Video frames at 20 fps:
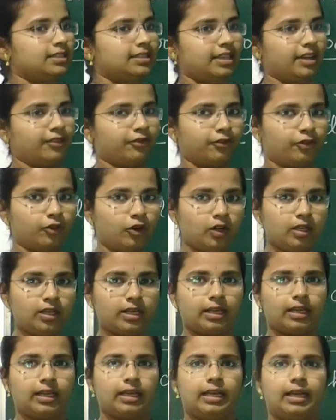the food
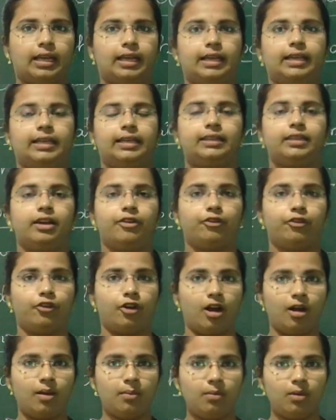in the
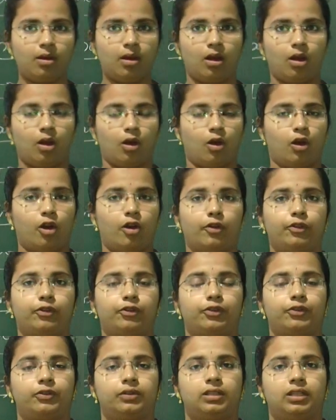form of
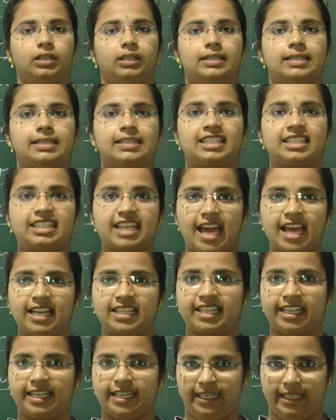
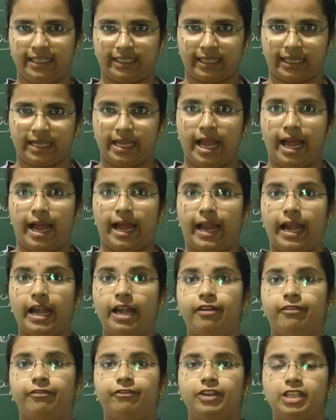starch in it
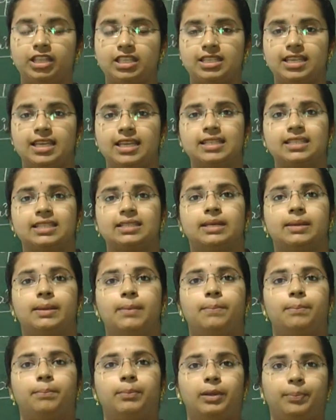and which is
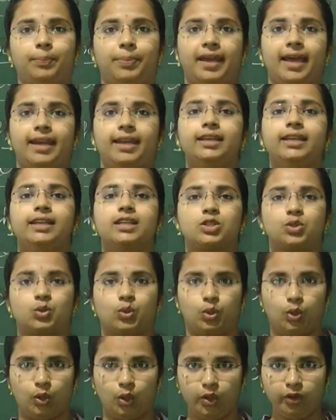preparing its
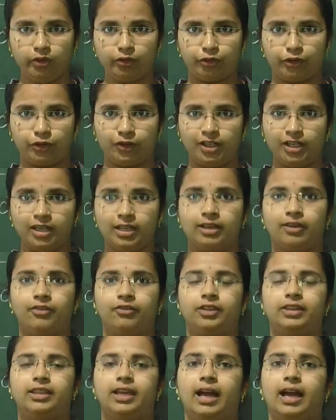own food
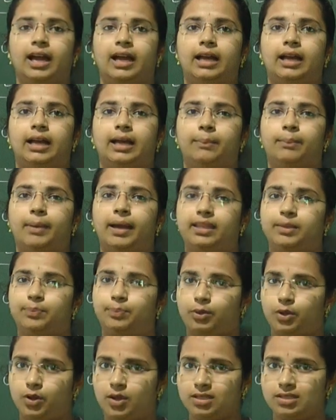by
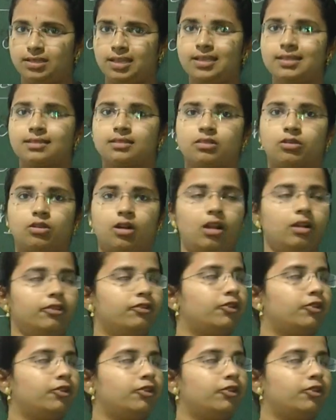the process called